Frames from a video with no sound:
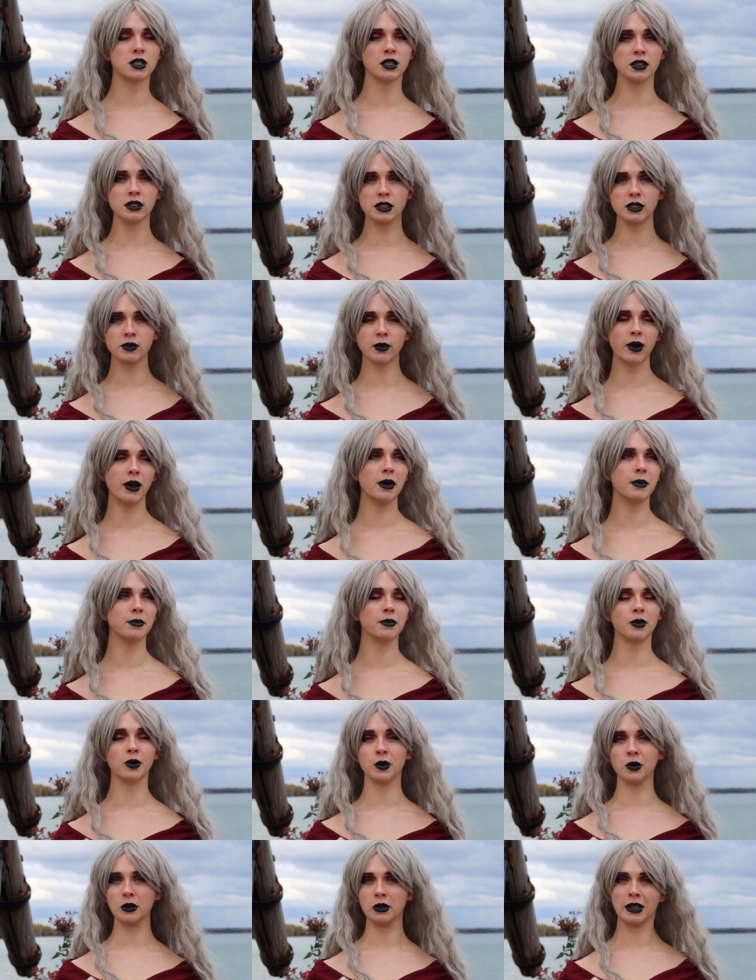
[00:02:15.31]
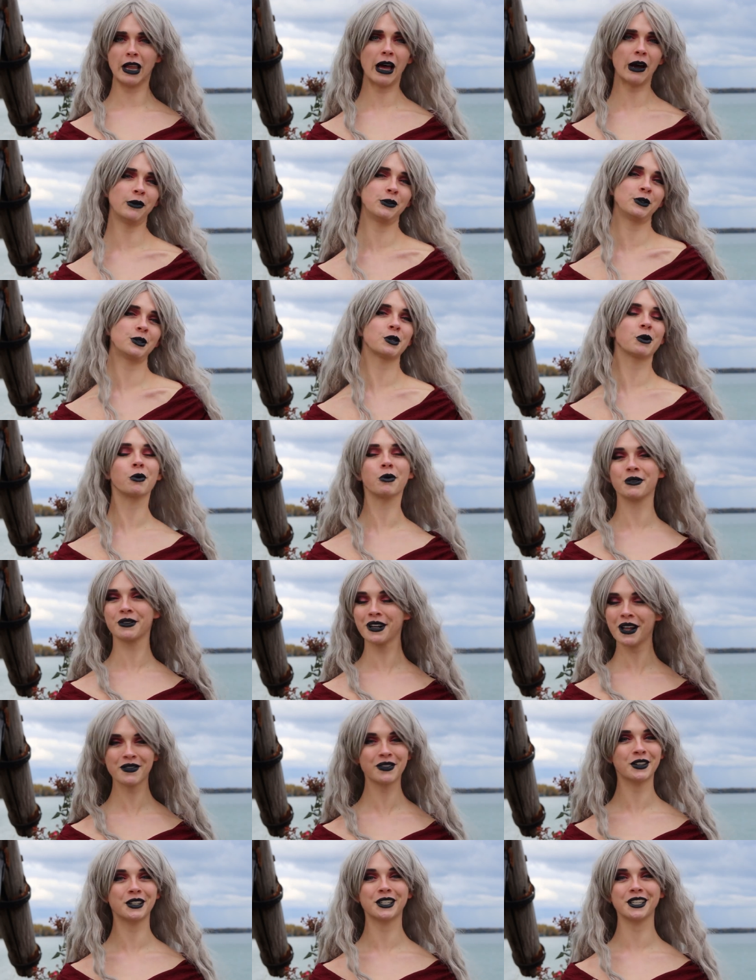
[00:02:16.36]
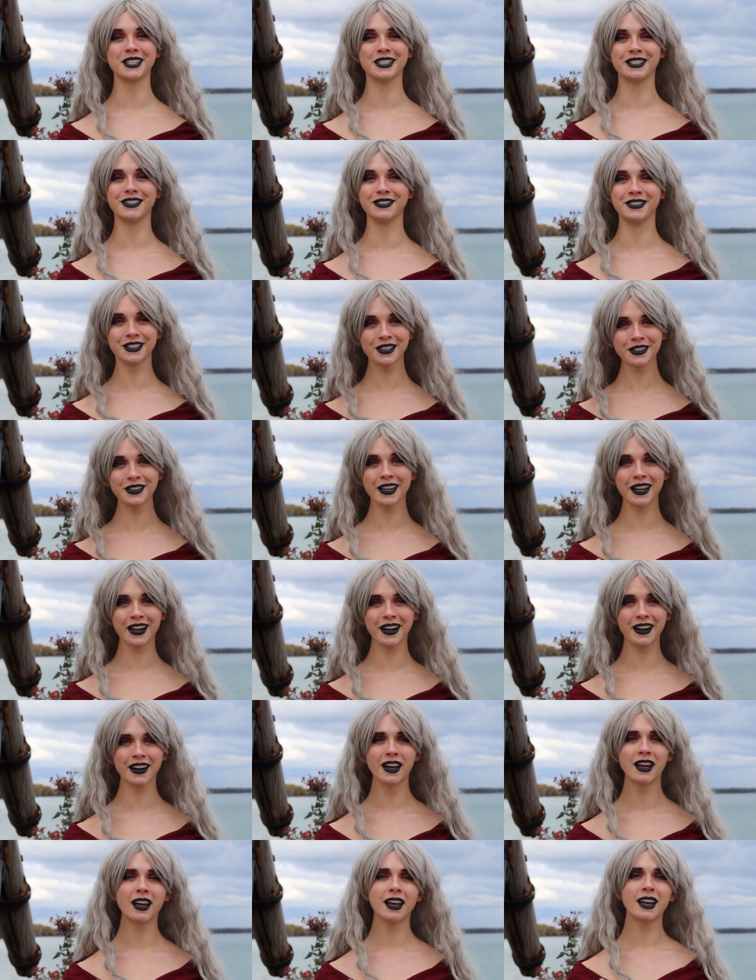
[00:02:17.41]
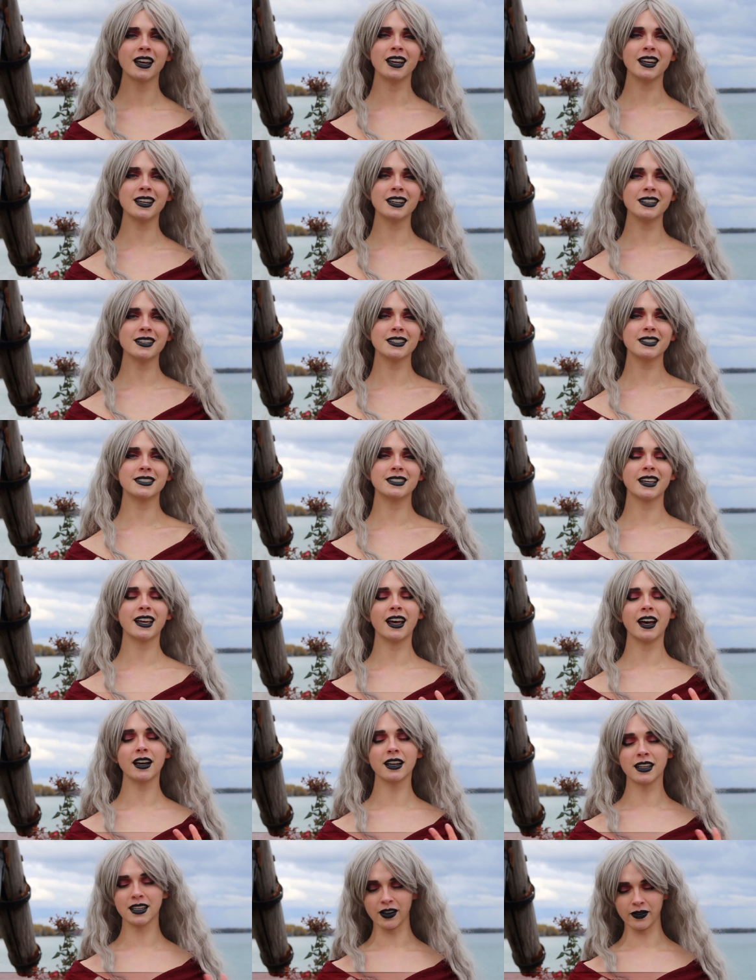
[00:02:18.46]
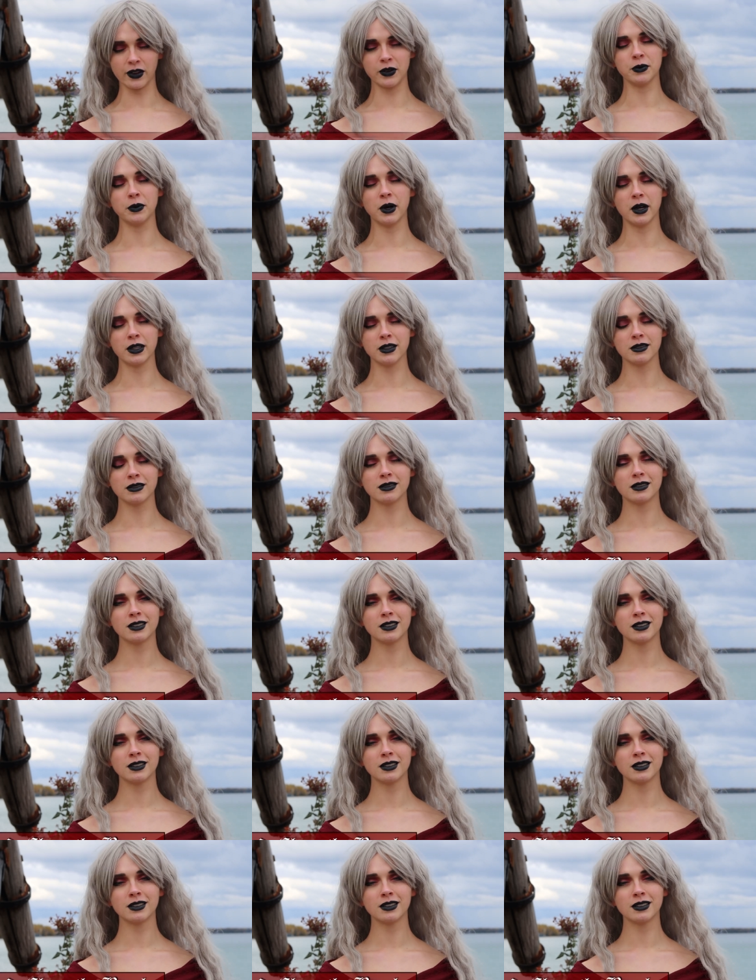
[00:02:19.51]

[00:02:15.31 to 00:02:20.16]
to swim or lounge or whatever it is you do there is a given one.